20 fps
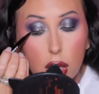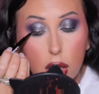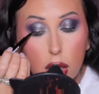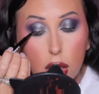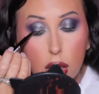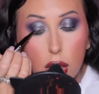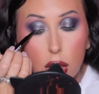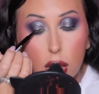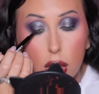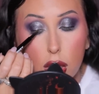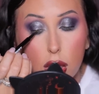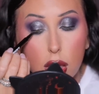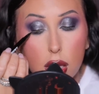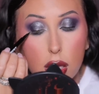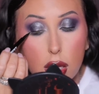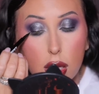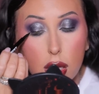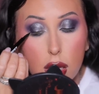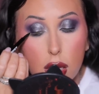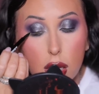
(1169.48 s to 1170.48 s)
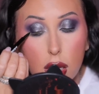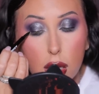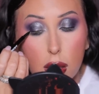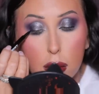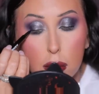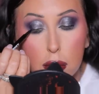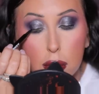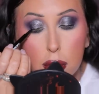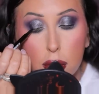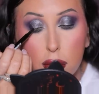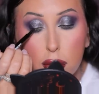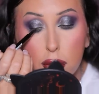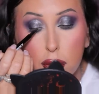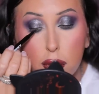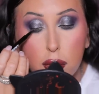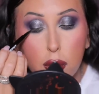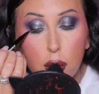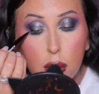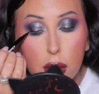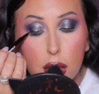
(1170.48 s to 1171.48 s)
look
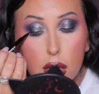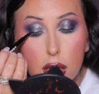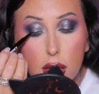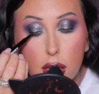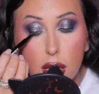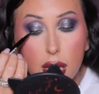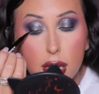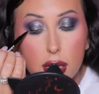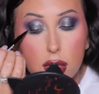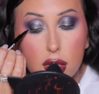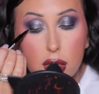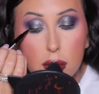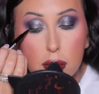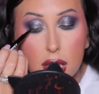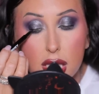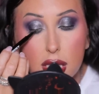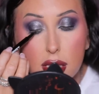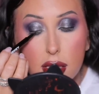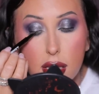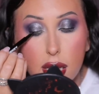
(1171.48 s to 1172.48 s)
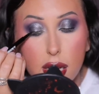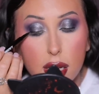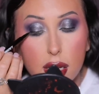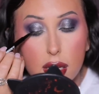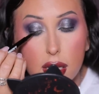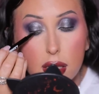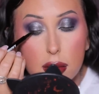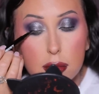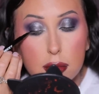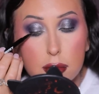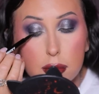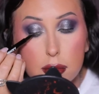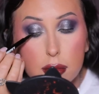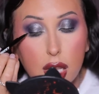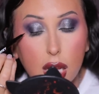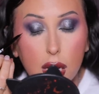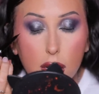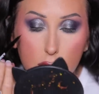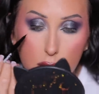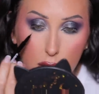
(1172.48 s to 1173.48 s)
before liner and mascara.
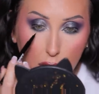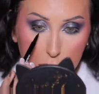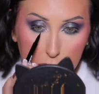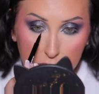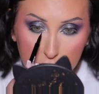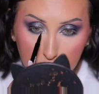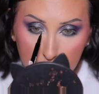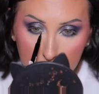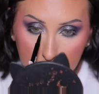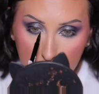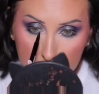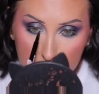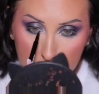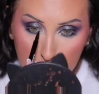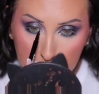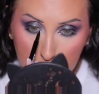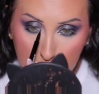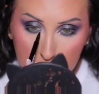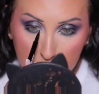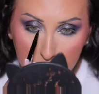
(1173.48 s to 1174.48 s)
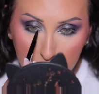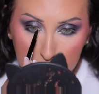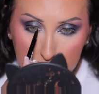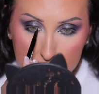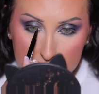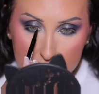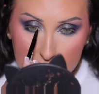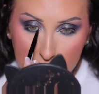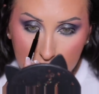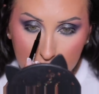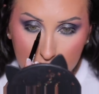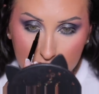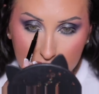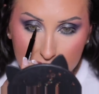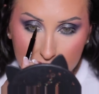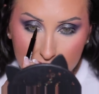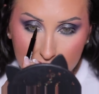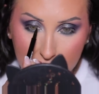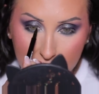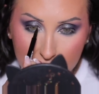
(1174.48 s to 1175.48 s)
or not before liner, but before mascara
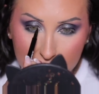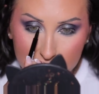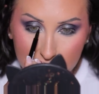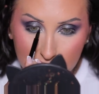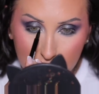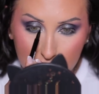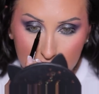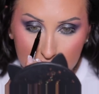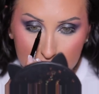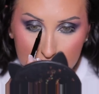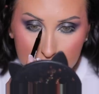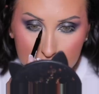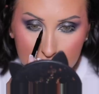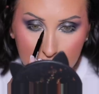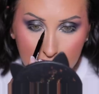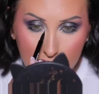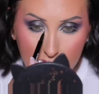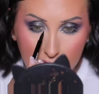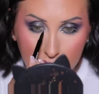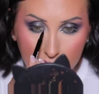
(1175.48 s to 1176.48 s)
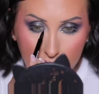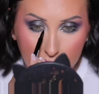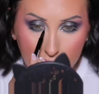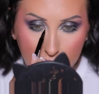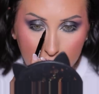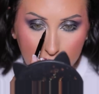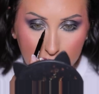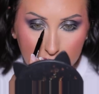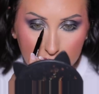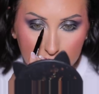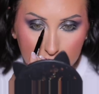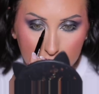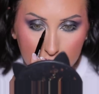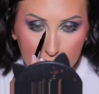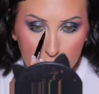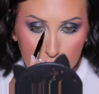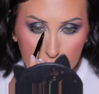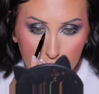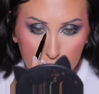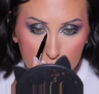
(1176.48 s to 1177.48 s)
and lashes. And then
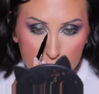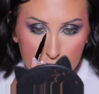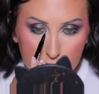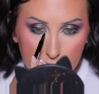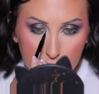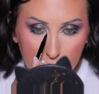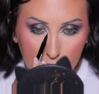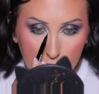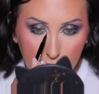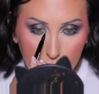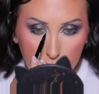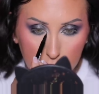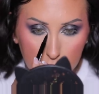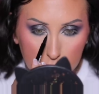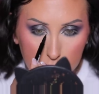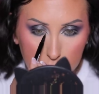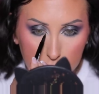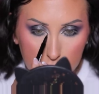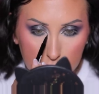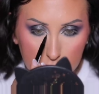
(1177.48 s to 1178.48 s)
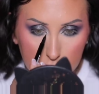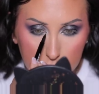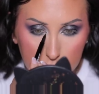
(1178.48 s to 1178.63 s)
I'm going to go